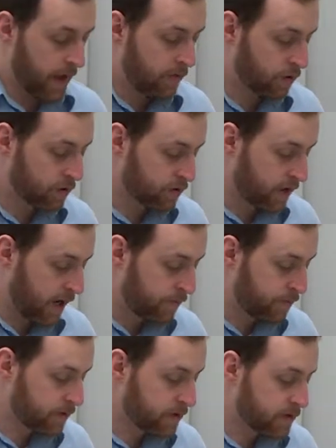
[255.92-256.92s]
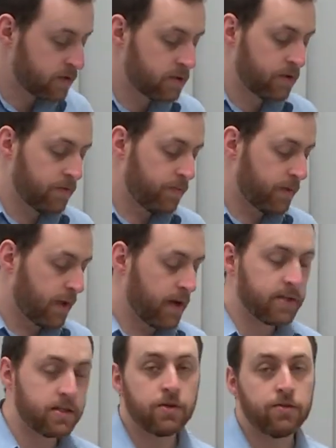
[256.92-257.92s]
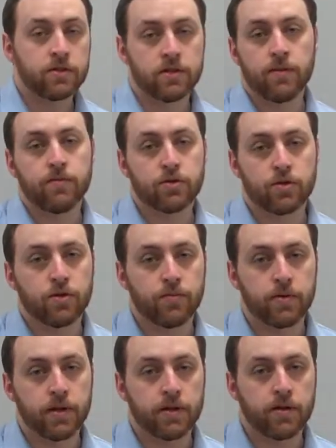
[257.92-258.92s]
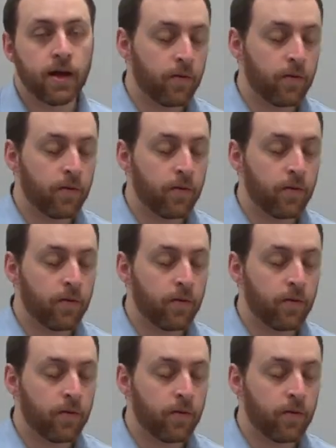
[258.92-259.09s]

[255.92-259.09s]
and what should happen is a series of numbers should appear,